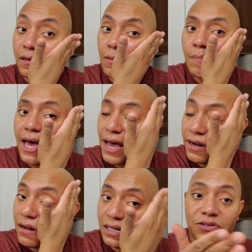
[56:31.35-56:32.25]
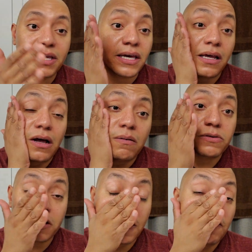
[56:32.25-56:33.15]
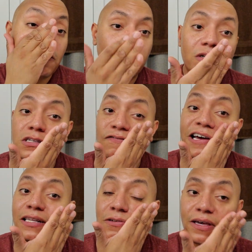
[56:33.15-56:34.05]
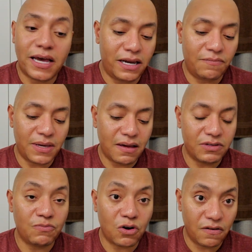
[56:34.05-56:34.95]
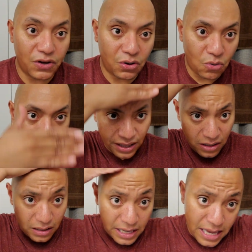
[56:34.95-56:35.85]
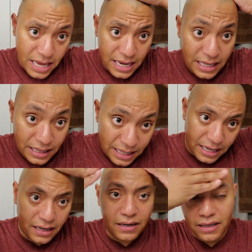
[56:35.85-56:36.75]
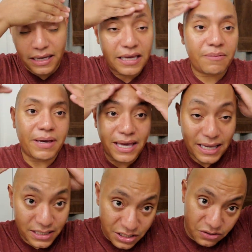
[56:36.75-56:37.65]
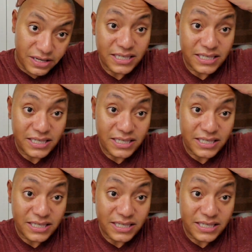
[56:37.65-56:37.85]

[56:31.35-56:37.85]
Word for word: pat it on, so I get it almost kind of emulsified, so it kind of becomes more of an oil. And then I get my head too, because